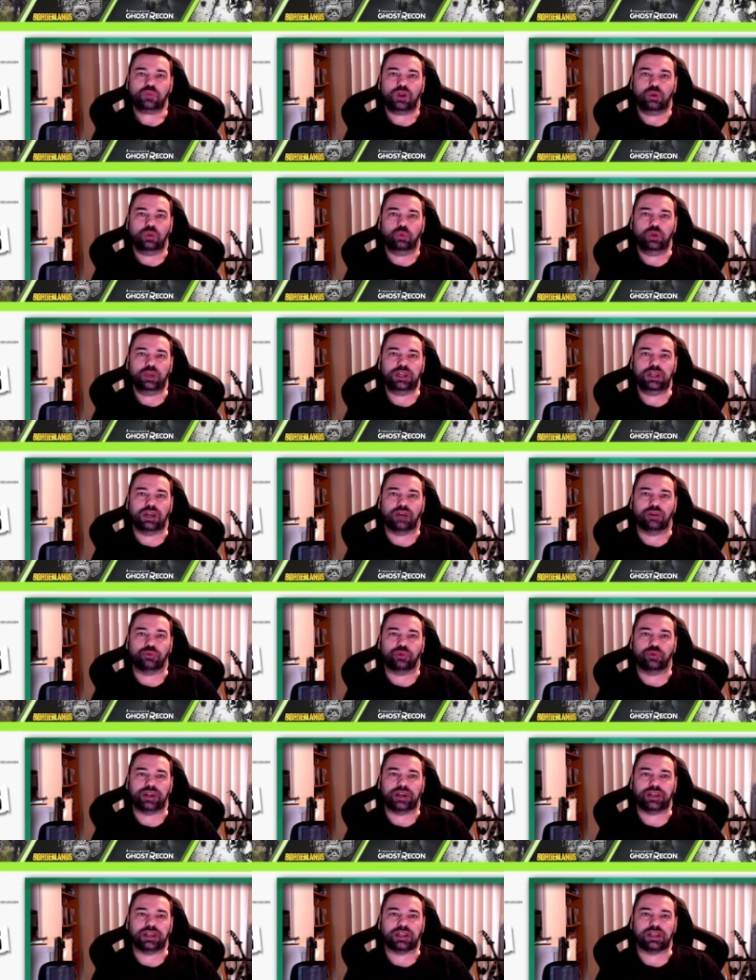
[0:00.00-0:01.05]
we are
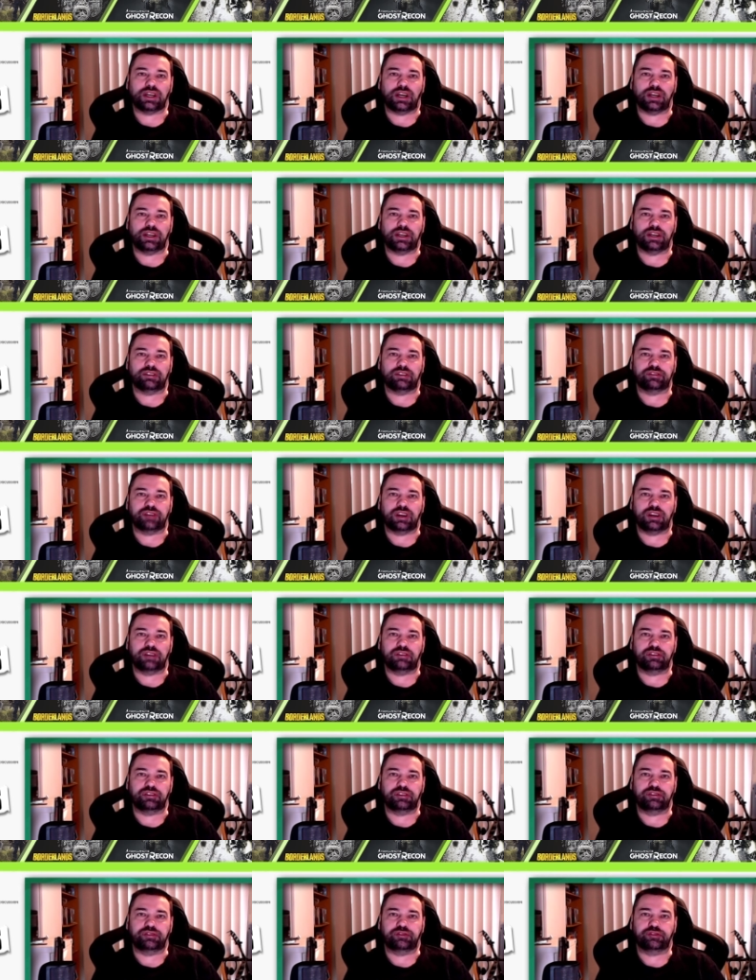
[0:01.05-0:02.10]
running kind of
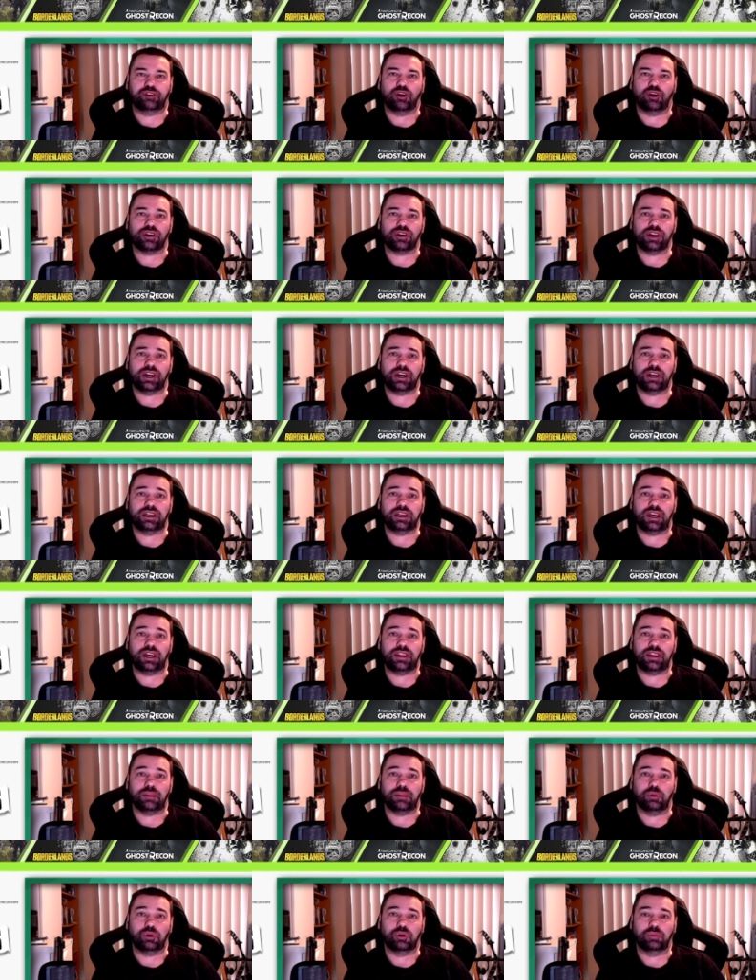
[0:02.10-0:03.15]
every fortnight
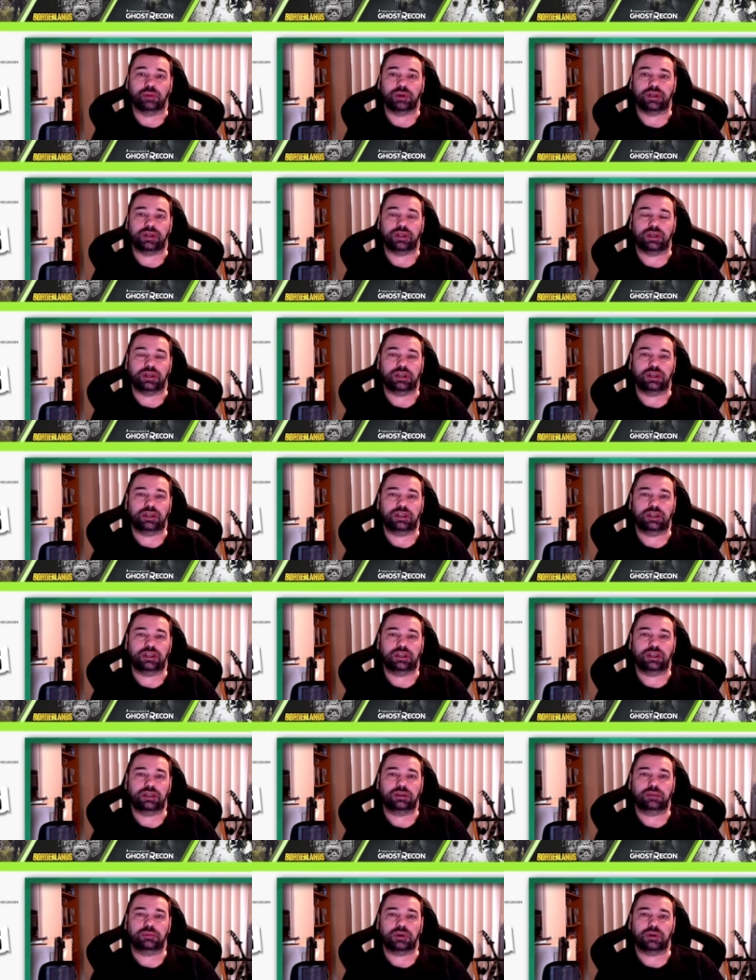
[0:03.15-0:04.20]
at the moment, um,
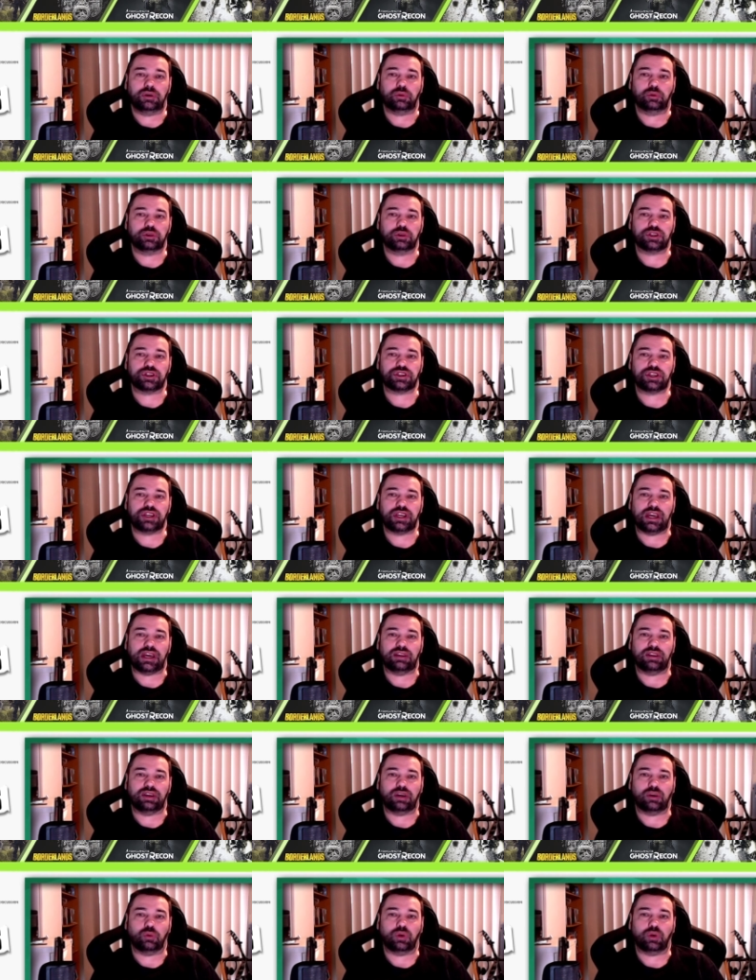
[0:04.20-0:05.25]
and we'll just see how
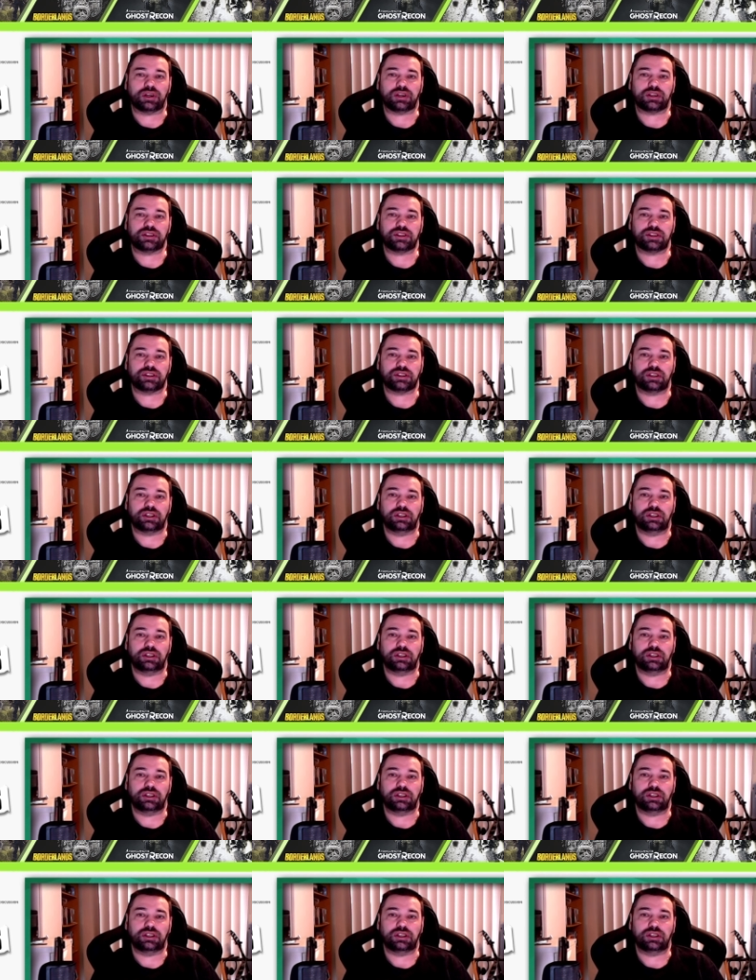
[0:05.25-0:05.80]
that works.